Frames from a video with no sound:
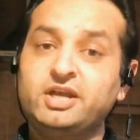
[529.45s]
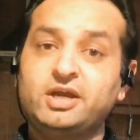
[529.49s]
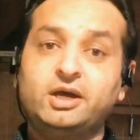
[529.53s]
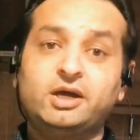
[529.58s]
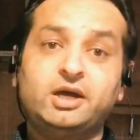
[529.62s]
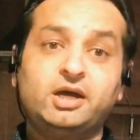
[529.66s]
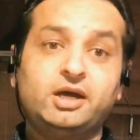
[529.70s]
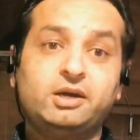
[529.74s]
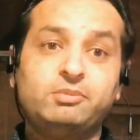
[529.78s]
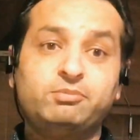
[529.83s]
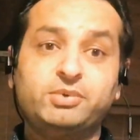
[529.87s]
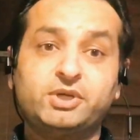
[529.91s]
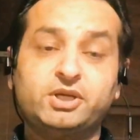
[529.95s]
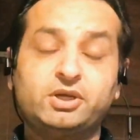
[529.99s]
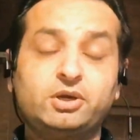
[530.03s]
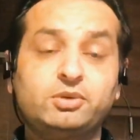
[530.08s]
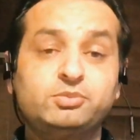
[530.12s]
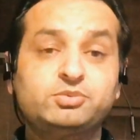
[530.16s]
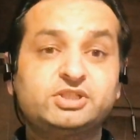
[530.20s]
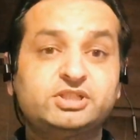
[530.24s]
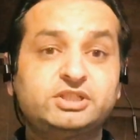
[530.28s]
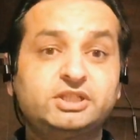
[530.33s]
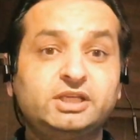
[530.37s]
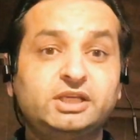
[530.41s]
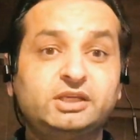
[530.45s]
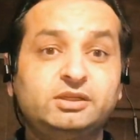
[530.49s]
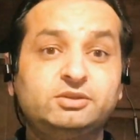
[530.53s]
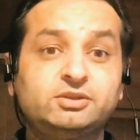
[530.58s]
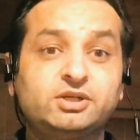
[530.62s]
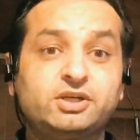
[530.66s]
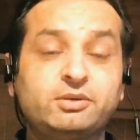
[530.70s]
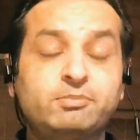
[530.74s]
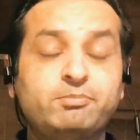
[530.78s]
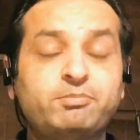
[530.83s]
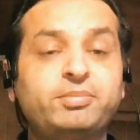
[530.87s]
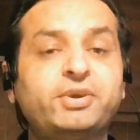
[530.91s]
But obviously
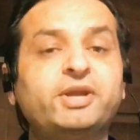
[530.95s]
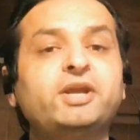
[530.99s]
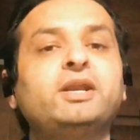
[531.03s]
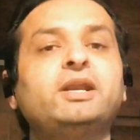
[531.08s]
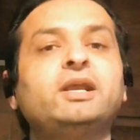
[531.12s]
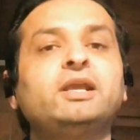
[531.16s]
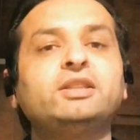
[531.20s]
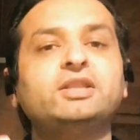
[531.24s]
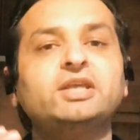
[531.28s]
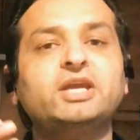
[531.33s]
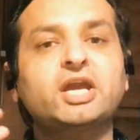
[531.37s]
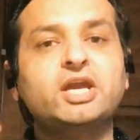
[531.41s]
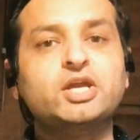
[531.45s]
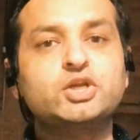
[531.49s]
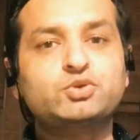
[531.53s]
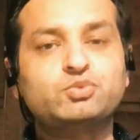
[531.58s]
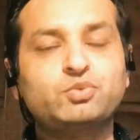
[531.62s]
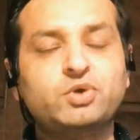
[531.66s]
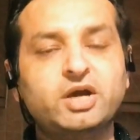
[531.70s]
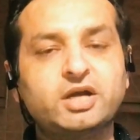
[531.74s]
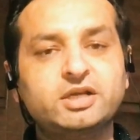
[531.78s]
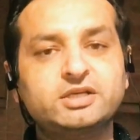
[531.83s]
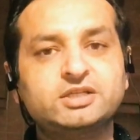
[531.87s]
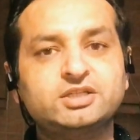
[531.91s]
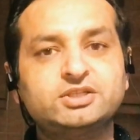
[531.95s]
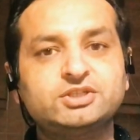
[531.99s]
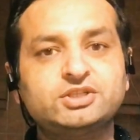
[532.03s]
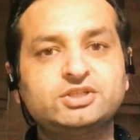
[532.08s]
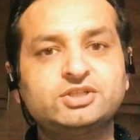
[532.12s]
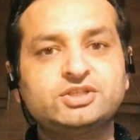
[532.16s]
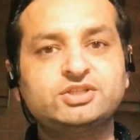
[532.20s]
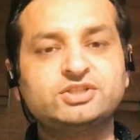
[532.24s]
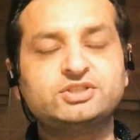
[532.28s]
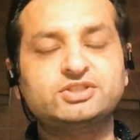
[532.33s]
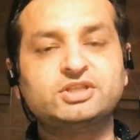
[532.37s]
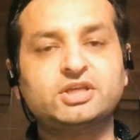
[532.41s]
comparing the
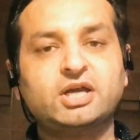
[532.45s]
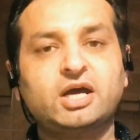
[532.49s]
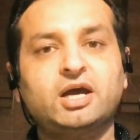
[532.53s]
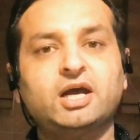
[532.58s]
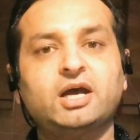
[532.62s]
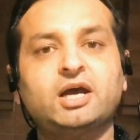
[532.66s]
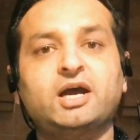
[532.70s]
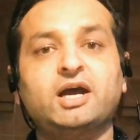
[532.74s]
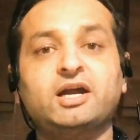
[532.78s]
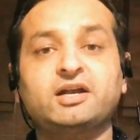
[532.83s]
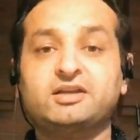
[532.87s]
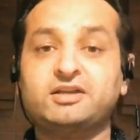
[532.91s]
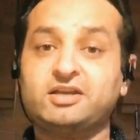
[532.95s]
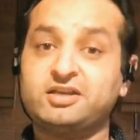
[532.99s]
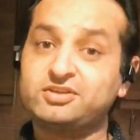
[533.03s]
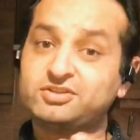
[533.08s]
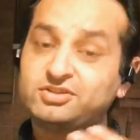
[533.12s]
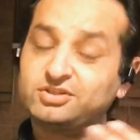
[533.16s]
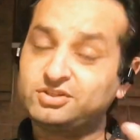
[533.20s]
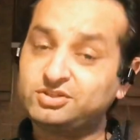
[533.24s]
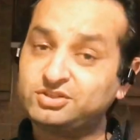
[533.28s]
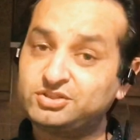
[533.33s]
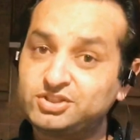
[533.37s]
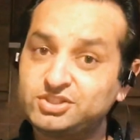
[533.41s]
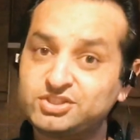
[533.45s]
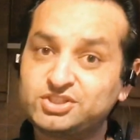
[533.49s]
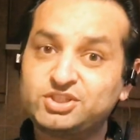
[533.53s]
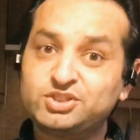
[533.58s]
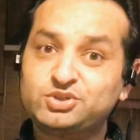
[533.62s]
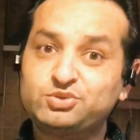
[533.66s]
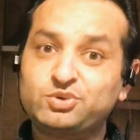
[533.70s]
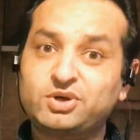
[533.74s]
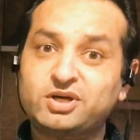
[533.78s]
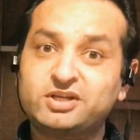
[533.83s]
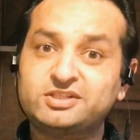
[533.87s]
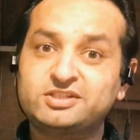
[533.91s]
advantages against the
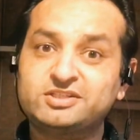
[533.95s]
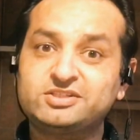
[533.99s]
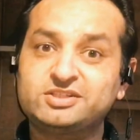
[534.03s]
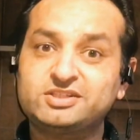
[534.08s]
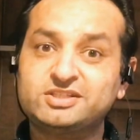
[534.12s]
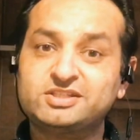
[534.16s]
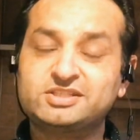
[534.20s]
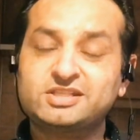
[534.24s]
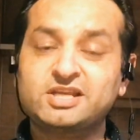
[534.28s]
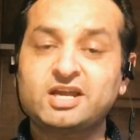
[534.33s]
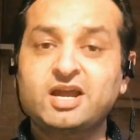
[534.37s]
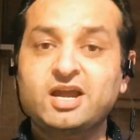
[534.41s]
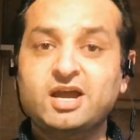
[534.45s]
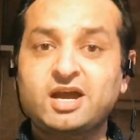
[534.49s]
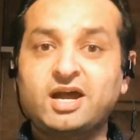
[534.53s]
disadvantages,